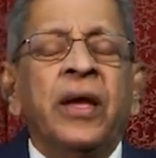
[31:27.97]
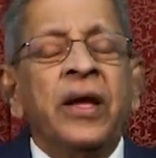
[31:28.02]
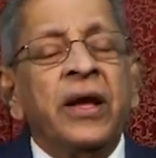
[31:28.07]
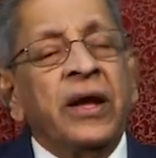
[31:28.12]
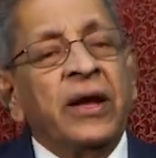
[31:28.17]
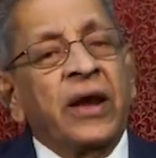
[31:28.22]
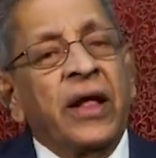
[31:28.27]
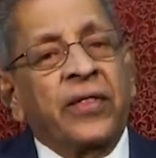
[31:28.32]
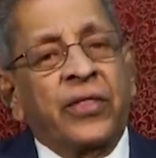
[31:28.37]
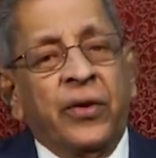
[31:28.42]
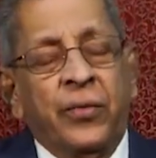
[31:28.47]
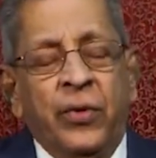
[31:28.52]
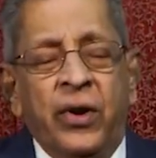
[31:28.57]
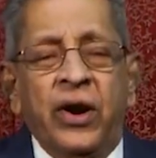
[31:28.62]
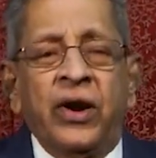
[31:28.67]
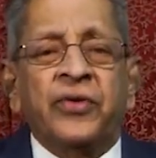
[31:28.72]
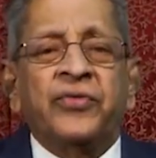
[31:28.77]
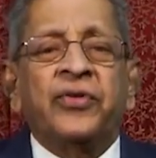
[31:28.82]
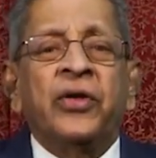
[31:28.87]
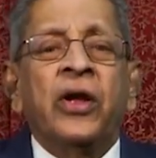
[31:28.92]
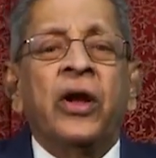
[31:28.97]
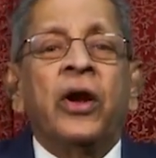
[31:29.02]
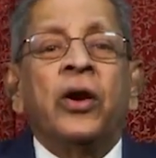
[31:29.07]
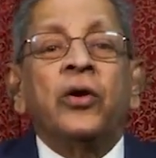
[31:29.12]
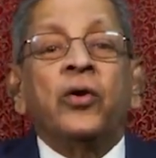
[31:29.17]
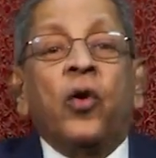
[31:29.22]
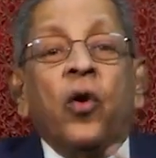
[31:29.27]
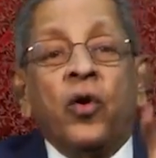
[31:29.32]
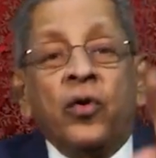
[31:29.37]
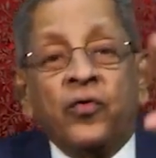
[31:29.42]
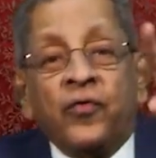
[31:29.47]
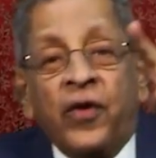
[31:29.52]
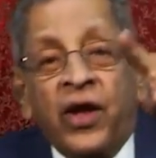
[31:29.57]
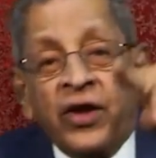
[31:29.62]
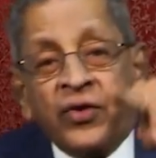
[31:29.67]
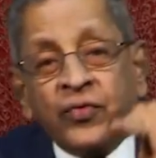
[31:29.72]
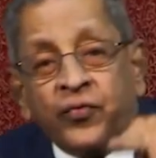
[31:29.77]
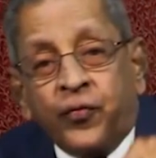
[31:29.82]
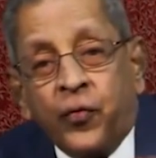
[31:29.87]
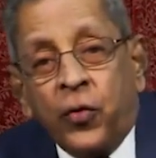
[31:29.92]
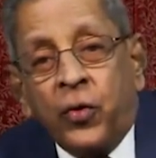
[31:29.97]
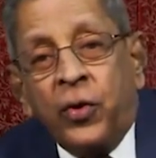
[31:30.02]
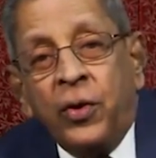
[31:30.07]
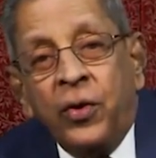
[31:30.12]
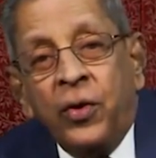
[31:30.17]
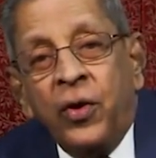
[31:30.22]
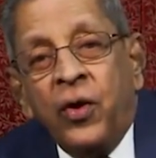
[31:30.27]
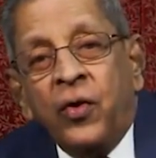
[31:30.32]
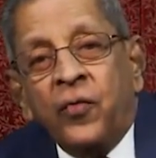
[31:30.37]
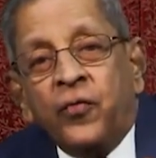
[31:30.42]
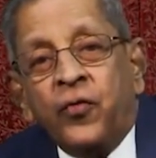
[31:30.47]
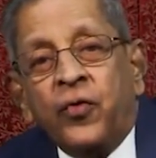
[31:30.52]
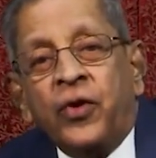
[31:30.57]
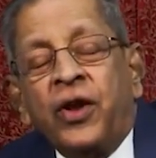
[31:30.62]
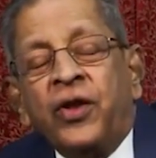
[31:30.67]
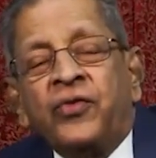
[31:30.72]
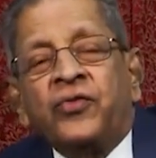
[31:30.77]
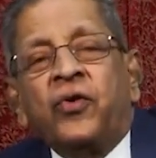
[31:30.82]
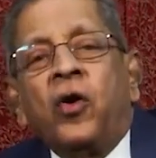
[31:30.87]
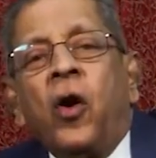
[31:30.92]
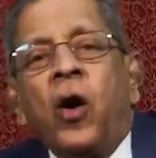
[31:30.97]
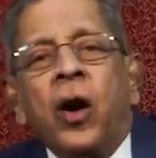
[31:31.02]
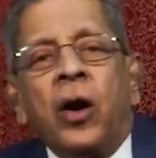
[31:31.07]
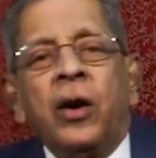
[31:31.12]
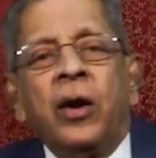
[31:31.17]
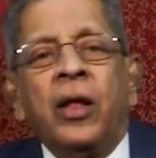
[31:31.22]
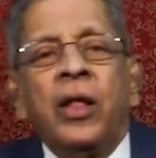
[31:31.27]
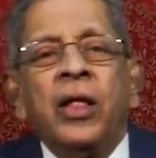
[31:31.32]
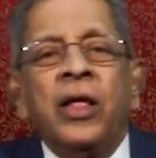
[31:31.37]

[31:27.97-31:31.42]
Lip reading: In other words, don't waste food. Food is God.